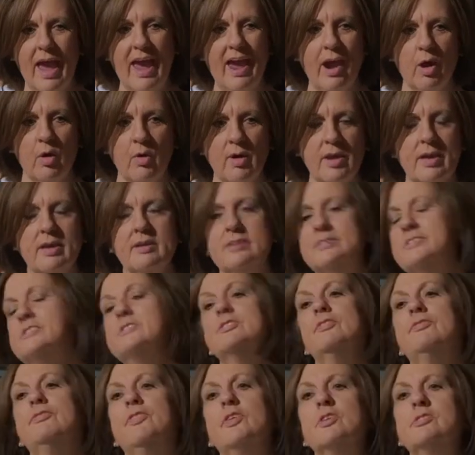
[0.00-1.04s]
areas.
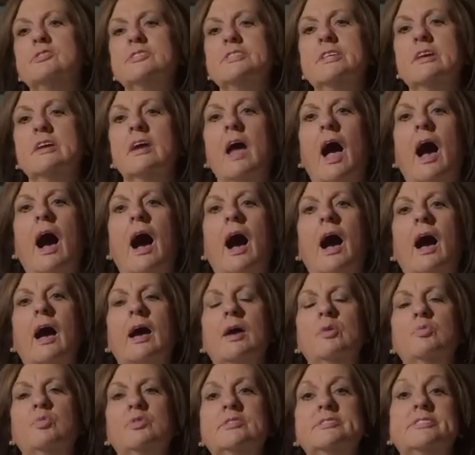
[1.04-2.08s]
The first thing
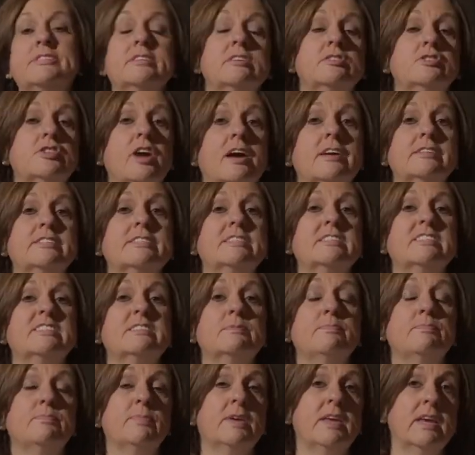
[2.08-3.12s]
I would suggest
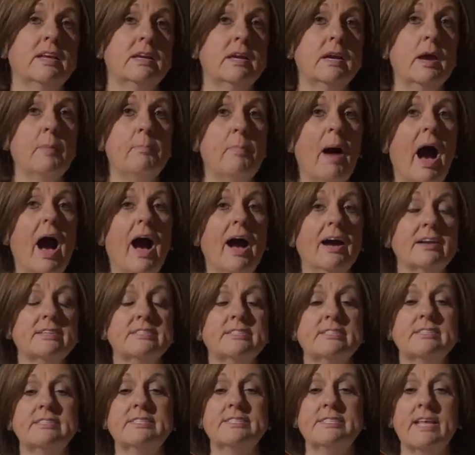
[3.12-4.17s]
is getting a
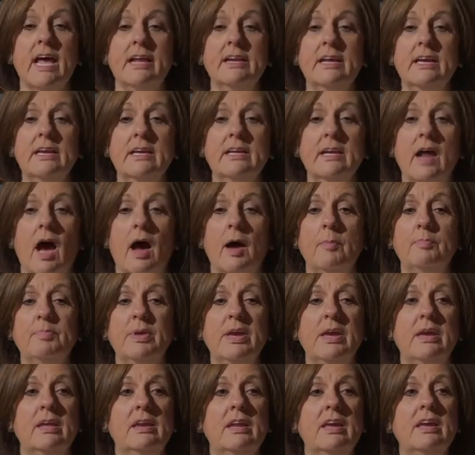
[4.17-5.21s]
box, setting it up,
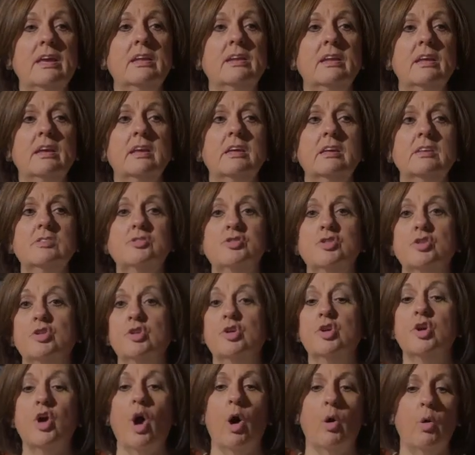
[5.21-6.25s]
and it is
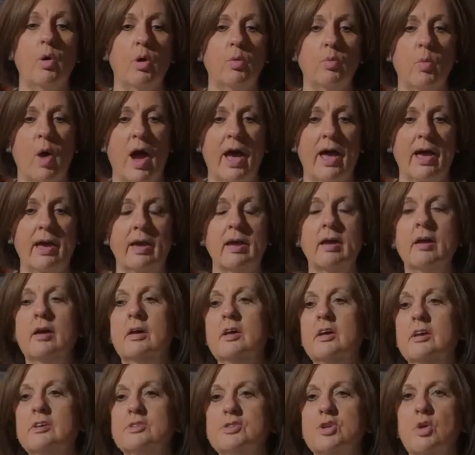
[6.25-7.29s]
your go away.
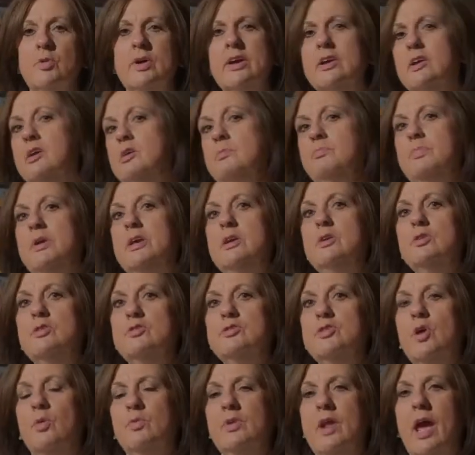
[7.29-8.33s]
So it could be
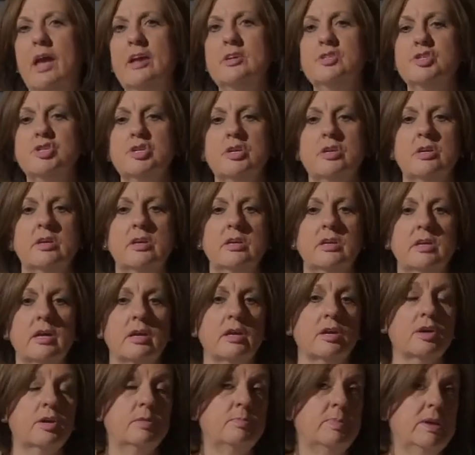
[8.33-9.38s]
your donation,
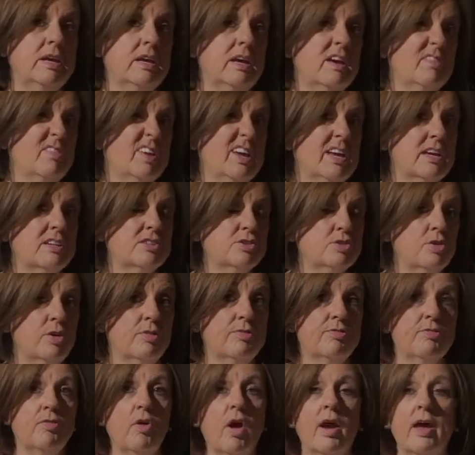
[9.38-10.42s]
it could be giving it to
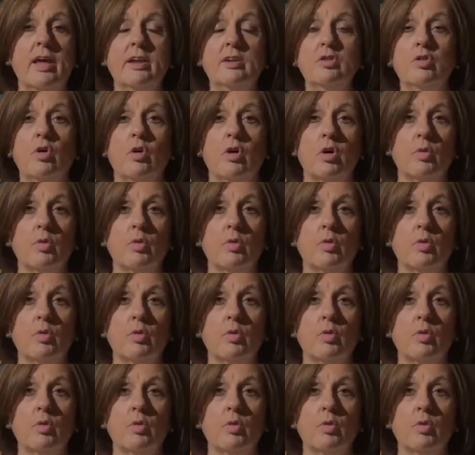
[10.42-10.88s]
a friend or a